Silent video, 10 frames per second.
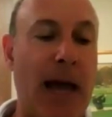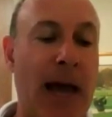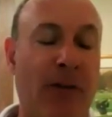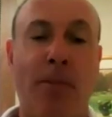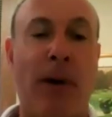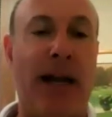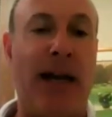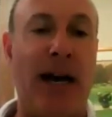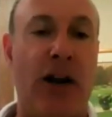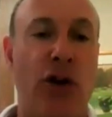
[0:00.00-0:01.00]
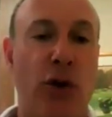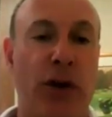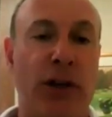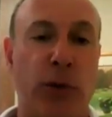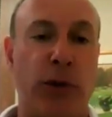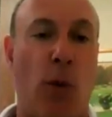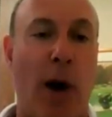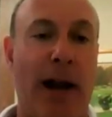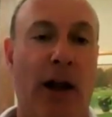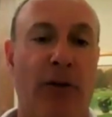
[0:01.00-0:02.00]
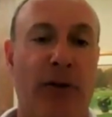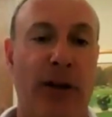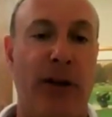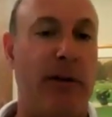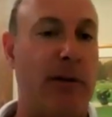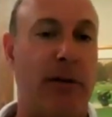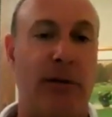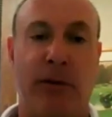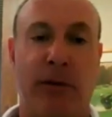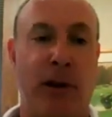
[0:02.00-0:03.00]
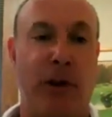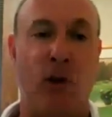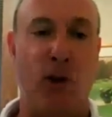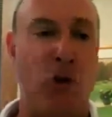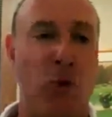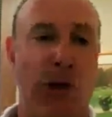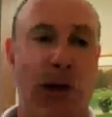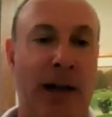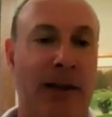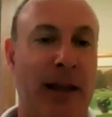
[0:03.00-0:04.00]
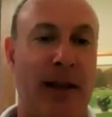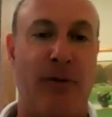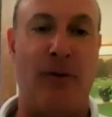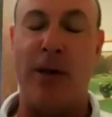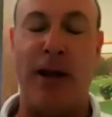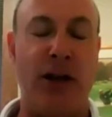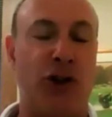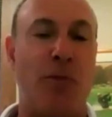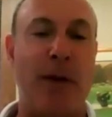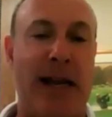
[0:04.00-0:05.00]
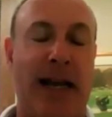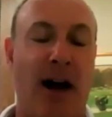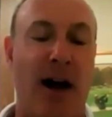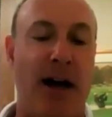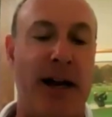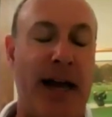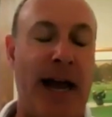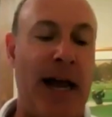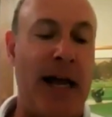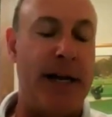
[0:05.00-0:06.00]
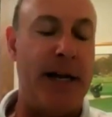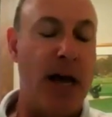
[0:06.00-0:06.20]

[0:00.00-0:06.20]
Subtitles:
everybody kind of knew this was the white elephant in the room from the initial meeting on. And